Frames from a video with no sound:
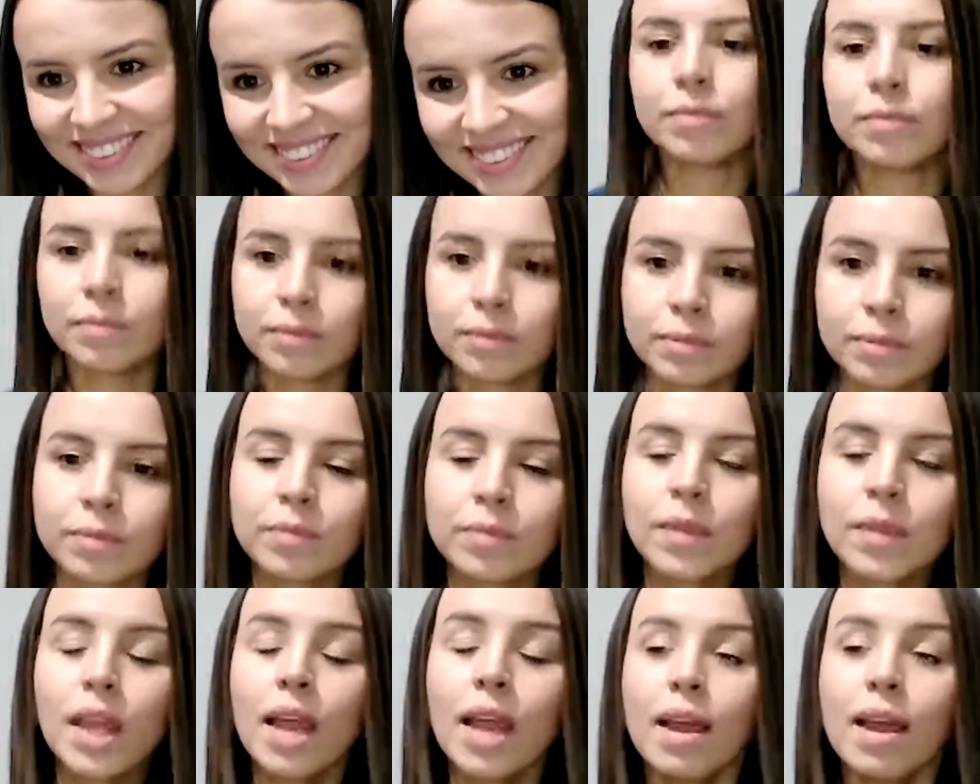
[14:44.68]
Mm-hmm.
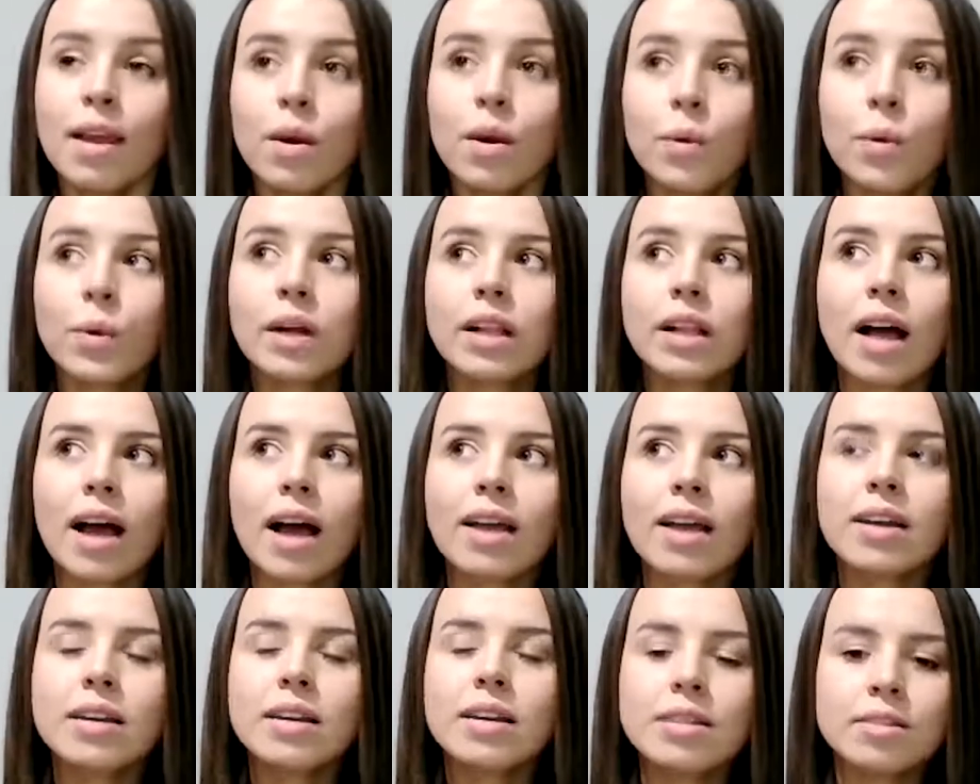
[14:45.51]
Well,
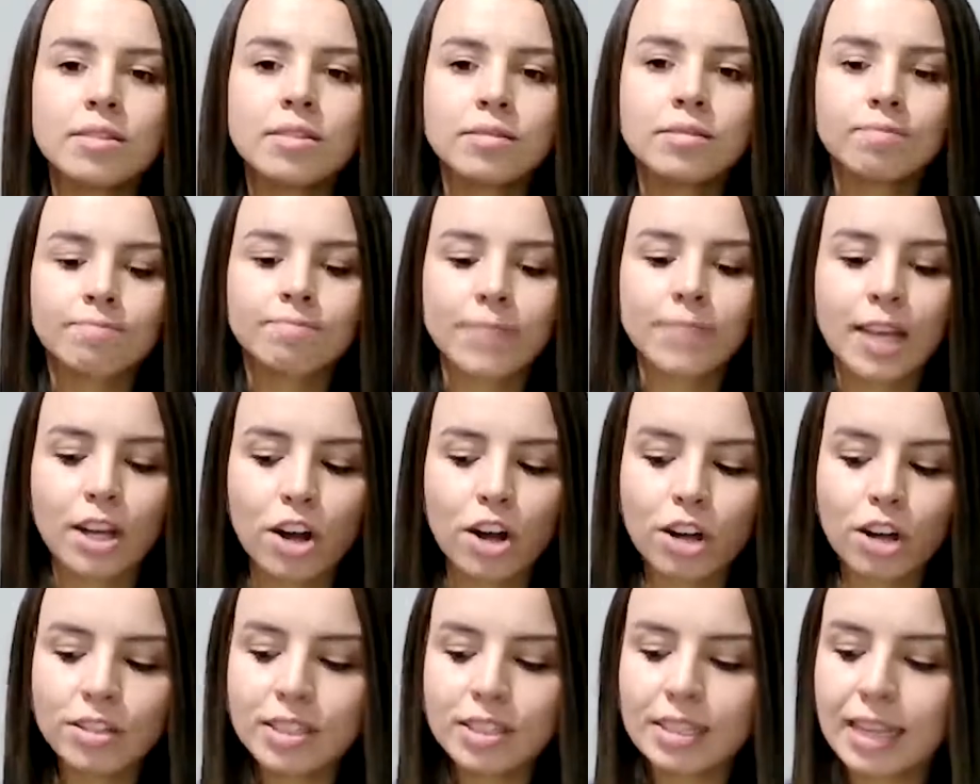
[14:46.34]
I
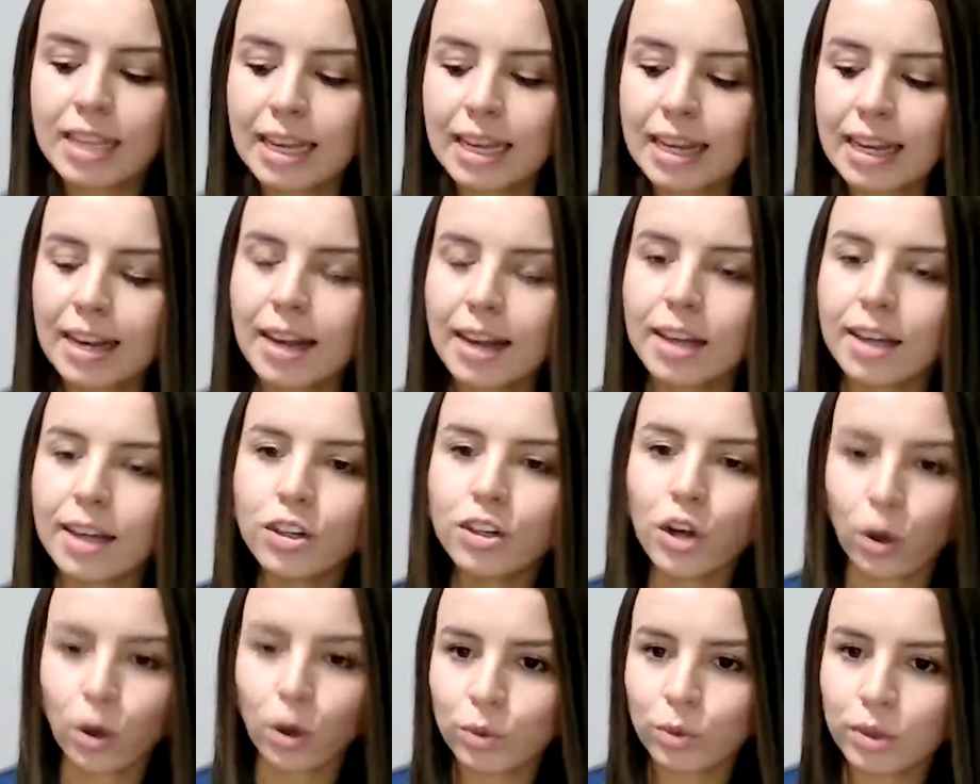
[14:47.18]
cannot say that I
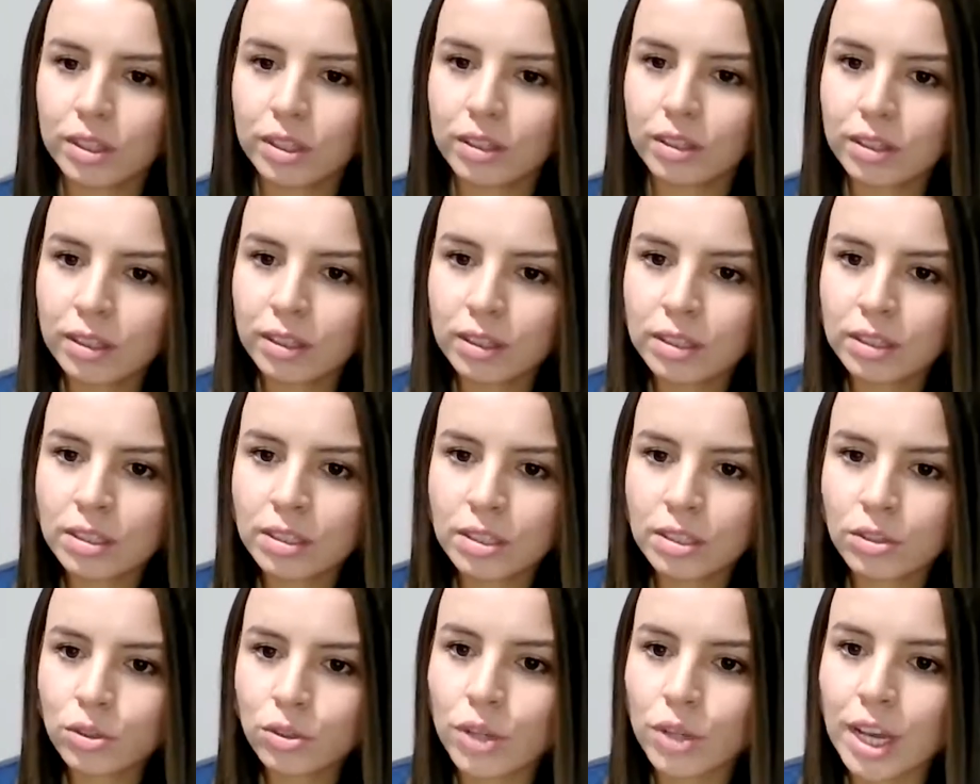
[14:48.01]
know the
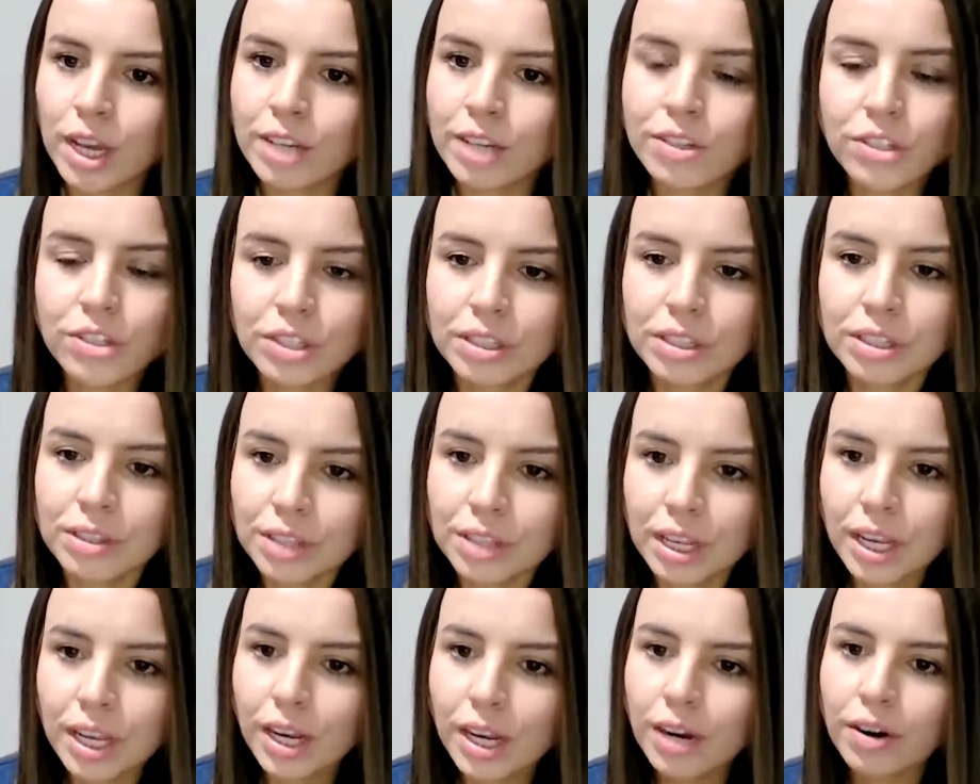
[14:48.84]
situation
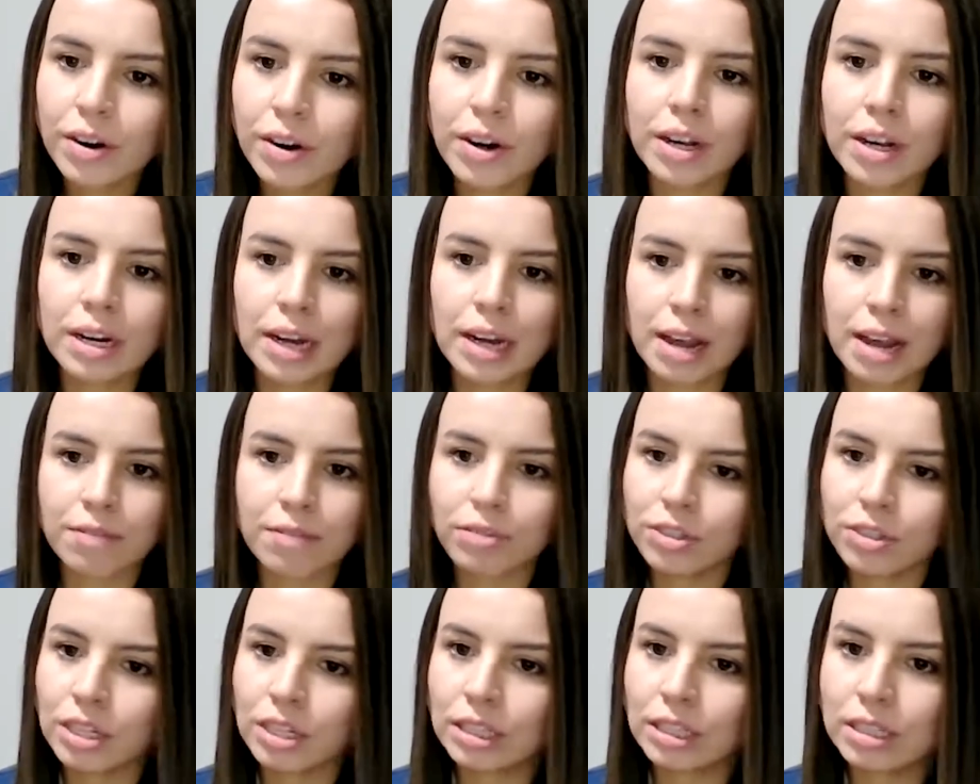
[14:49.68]
there and
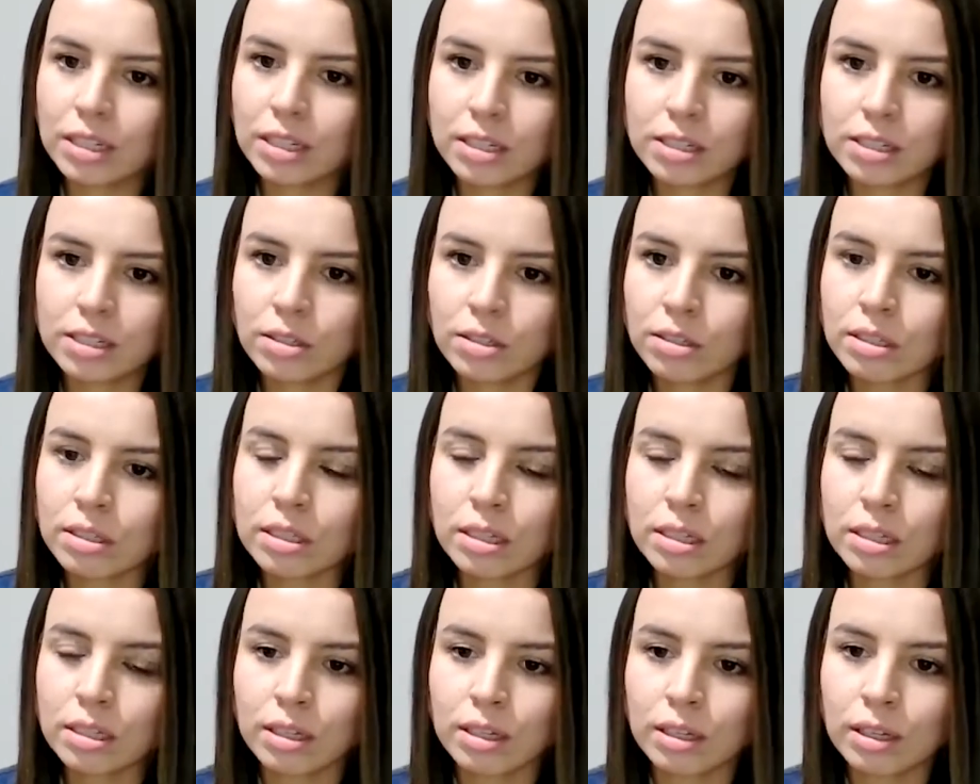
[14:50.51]
everything that is
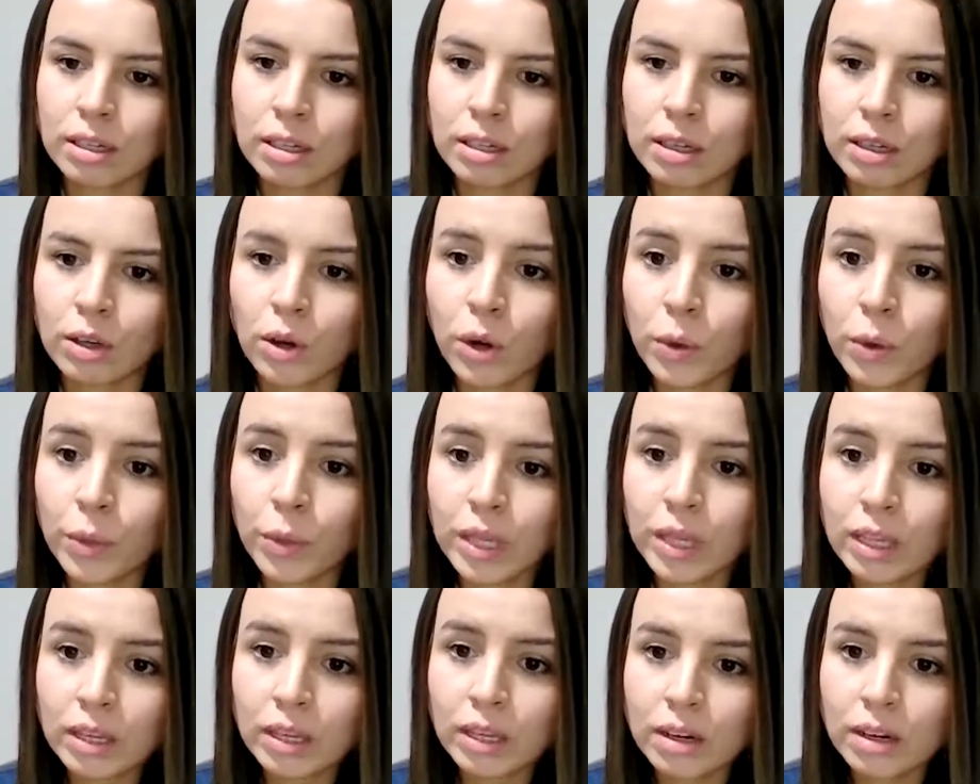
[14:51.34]

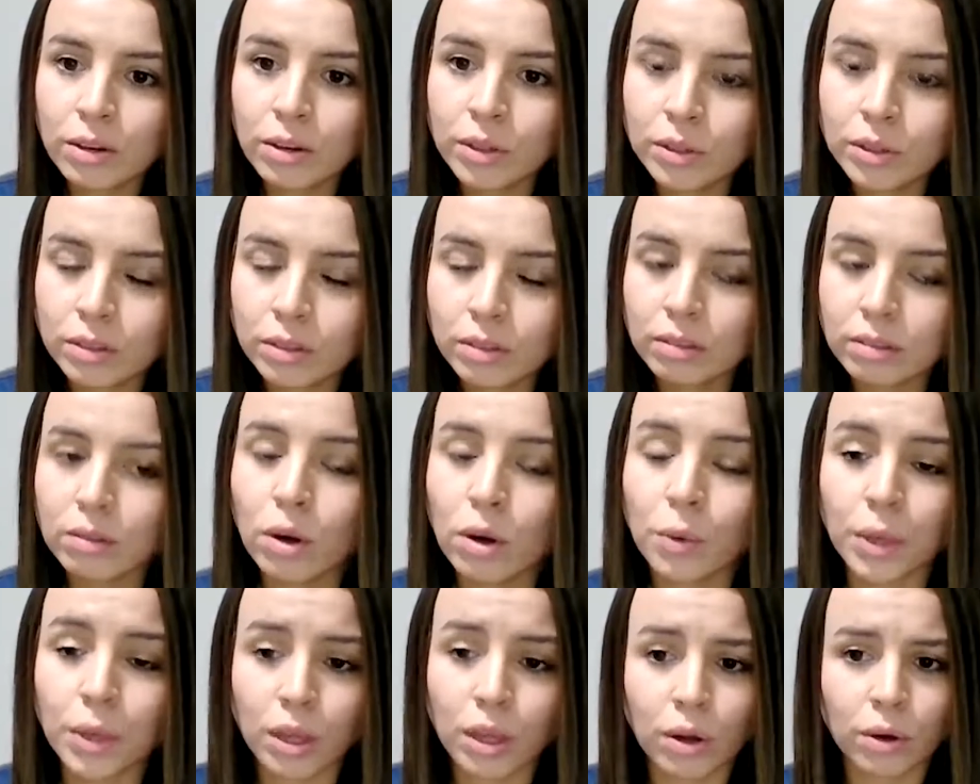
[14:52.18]
going
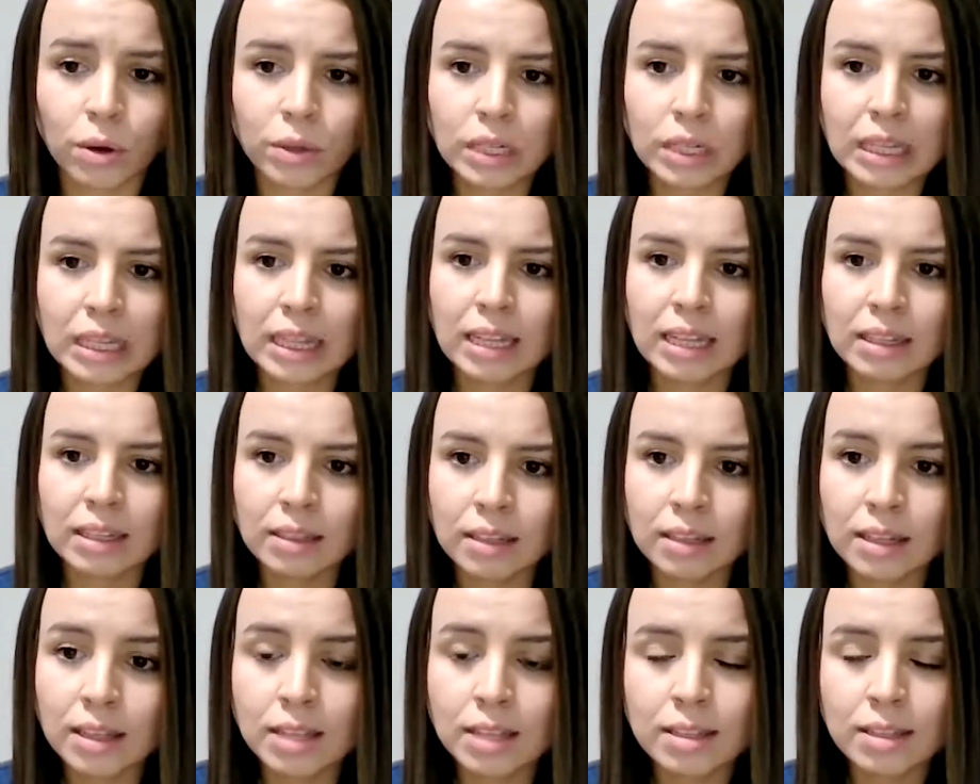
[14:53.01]
on
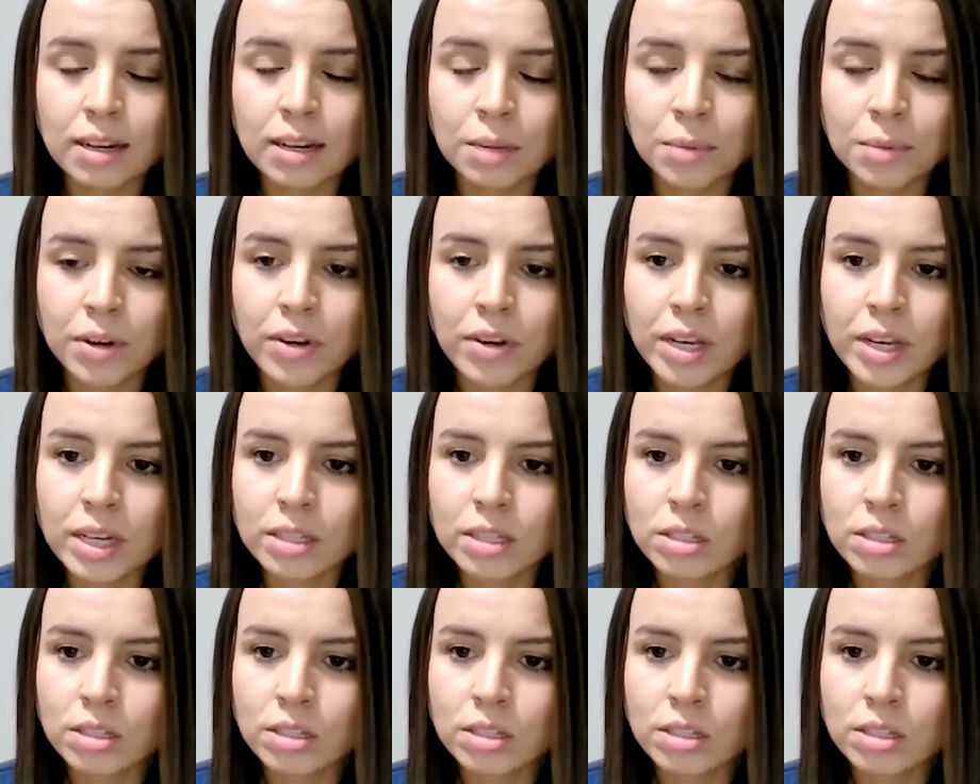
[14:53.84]
in Latin America.